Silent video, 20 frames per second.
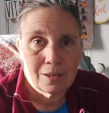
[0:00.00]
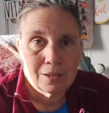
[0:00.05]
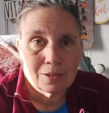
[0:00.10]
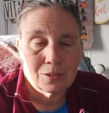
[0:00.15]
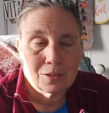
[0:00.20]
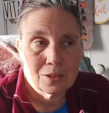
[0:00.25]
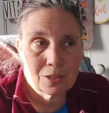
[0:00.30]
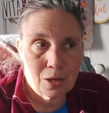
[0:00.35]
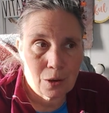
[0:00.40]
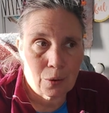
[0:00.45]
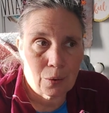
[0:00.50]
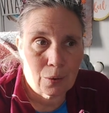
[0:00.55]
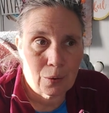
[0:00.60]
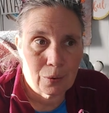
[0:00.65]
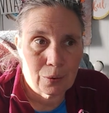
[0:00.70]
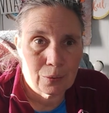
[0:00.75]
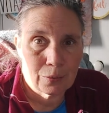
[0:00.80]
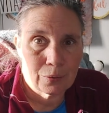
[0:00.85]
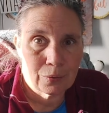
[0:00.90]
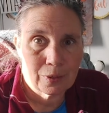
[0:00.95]
So
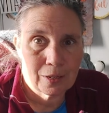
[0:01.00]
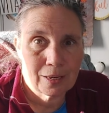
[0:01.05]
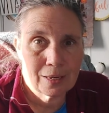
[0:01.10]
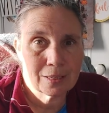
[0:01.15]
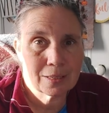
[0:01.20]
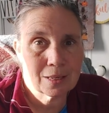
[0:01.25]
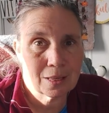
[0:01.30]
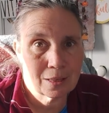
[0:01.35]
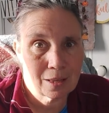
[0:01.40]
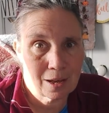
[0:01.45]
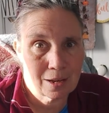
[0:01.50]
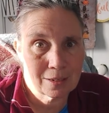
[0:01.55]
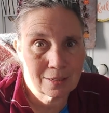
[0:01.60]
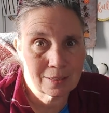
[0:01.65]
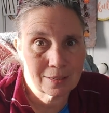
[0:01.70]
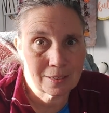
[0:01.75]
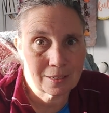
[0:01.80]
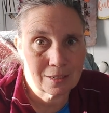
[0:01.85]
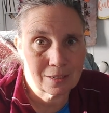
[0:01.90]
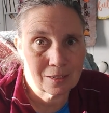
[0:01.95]
it's a lot of
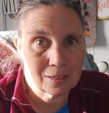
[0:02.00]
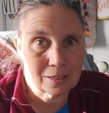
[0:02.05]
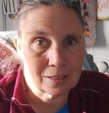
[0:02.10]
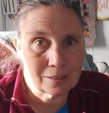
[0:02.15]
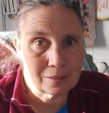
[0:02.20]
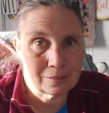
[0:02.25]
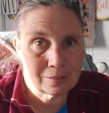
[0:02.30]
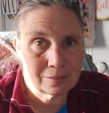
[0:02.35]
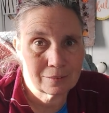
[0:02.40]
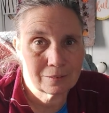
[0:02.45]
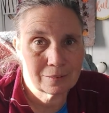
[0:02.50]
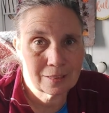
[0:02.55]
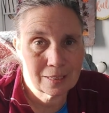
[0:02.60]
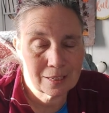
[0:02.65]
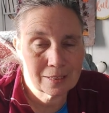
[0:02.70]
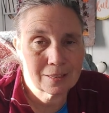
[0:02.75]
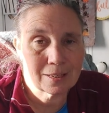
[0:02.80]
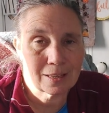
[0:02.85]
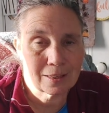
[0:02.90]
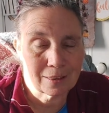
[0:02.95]
stitching.
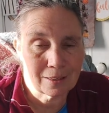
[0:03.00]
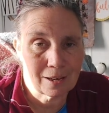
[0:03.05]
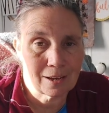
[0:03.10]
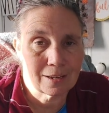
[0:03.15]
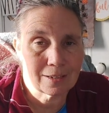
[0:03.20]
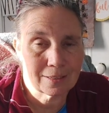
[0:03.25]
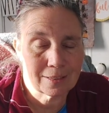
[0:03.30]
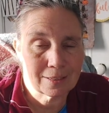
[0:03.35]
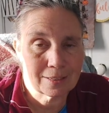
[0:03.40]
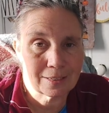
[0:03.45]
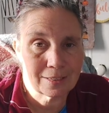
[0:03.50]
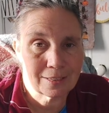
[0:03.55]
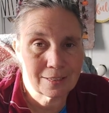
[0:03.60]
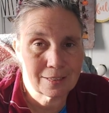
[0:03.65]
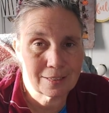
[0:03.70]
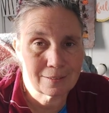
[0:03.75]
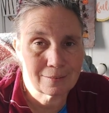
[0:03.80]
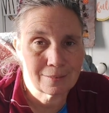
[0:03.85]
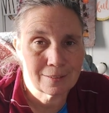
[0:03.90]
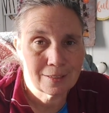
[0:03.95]
It's a lot of
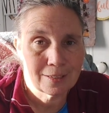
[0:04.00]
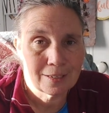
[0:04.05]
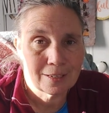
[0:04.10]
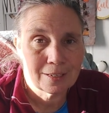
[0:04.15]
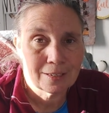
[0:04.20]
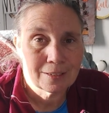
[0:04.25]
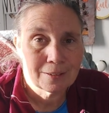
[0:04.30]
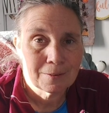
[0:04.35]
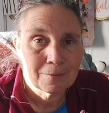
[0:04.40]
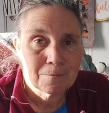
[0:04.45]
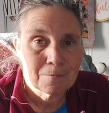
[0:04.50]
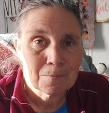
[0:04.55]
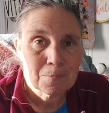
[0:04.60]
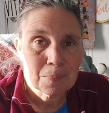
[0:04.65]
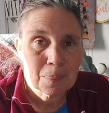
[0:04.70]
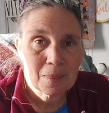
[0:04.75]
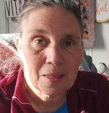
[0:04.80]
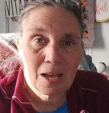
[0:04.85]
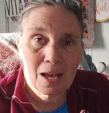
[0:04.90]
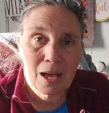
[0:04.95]
stitching.
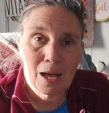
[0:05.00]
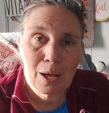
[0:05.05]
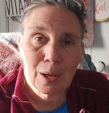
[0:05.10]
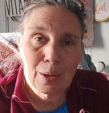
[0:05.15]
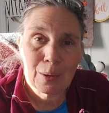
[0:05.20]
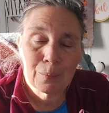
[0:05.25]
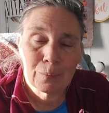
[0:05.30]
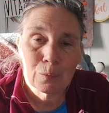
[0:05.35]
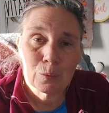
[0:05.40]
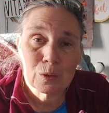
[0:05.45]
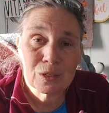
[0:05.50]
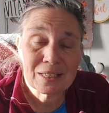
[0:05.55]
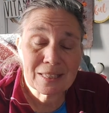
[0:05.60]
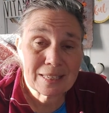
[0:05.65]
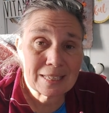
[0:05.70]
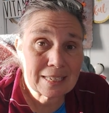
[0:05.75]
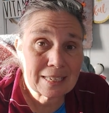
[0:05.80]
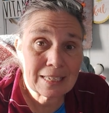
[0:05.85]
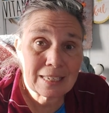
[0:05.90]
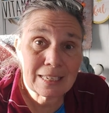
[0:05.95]
We'll
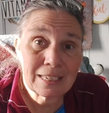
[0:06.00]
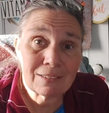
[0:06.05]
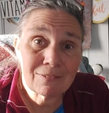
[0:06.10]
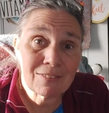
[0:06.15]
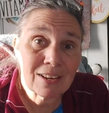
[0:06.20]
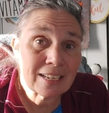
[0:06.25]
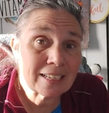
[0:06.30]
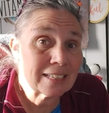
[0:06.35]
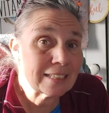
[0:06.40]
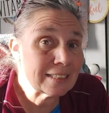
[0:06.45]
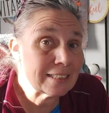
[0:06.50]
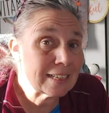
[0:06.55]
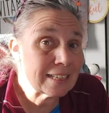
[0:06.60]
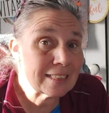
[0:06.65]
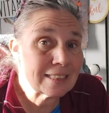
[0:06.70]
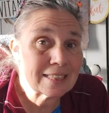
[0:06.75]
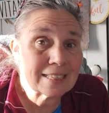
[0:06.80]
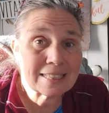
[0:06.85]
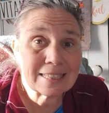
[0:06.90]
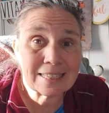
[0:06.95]
see if I can
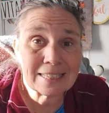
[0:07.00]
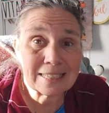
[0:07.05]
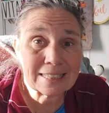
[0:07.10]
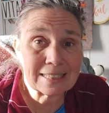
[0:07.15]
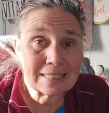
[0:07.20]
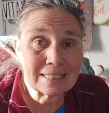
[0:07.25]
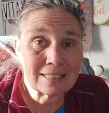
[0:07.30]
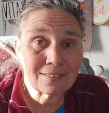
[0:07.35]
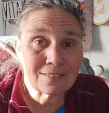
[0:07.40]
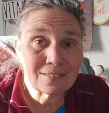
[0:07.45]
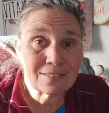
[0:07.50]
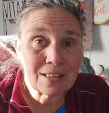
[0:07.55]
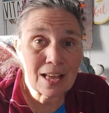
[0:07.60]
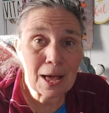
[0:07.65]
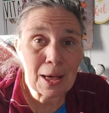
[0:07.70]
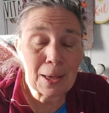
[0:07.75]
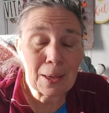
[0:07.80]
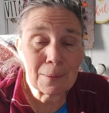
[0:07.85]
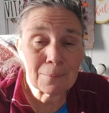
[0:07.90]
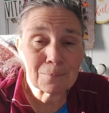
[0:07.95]
get the 60
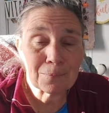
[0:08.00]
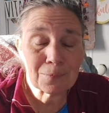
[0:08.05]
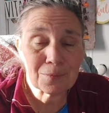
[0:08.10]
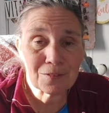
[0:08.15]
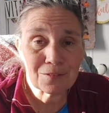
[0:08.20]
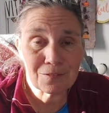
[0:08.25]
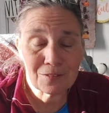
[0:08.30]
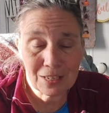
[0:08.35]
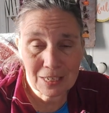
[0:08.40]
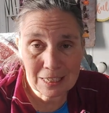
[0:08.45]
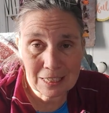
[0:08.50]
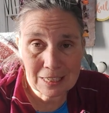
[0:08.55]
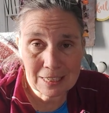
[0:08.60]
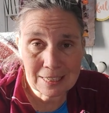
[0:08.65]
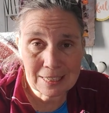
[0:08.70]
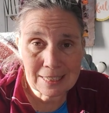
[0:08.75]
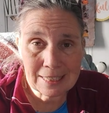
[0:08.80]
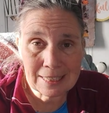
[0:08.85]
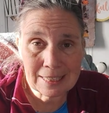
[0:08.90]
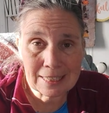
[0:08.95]

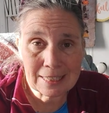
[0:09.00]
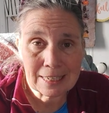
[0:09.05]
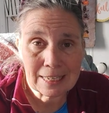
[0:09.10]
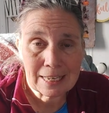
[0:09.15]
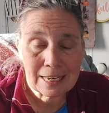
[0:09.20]
finishes.